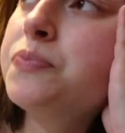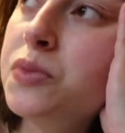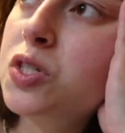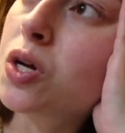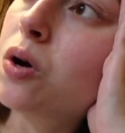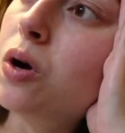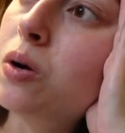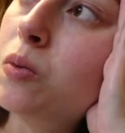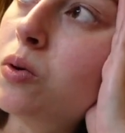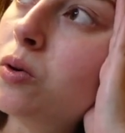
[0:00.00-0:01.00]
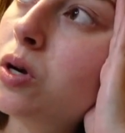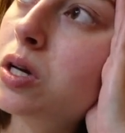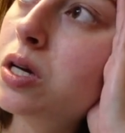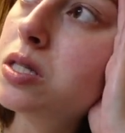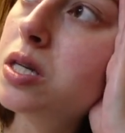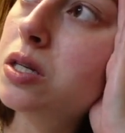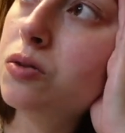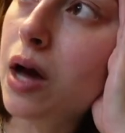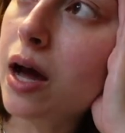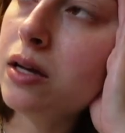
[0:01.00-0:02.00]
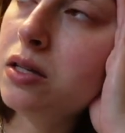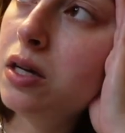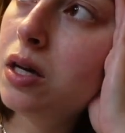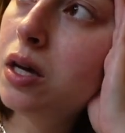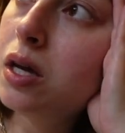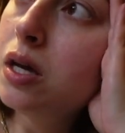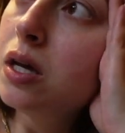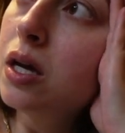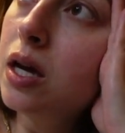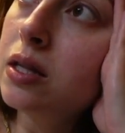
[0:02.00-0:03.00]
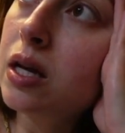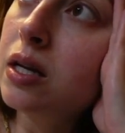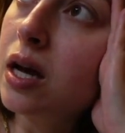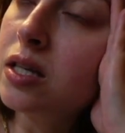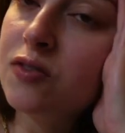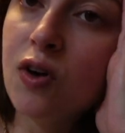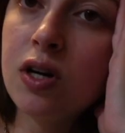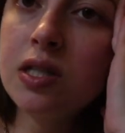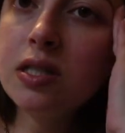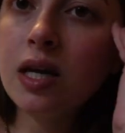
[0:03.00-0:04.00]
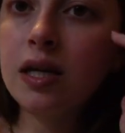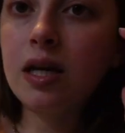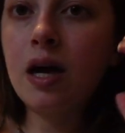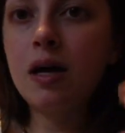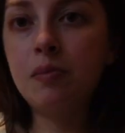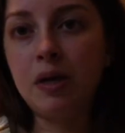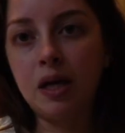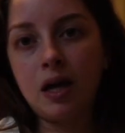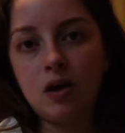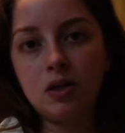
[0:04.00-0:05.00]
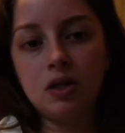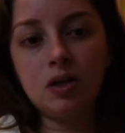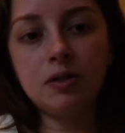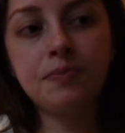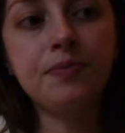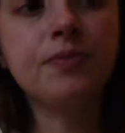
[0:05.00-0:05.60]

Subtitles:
So I will continue that. And then as far as like being out here,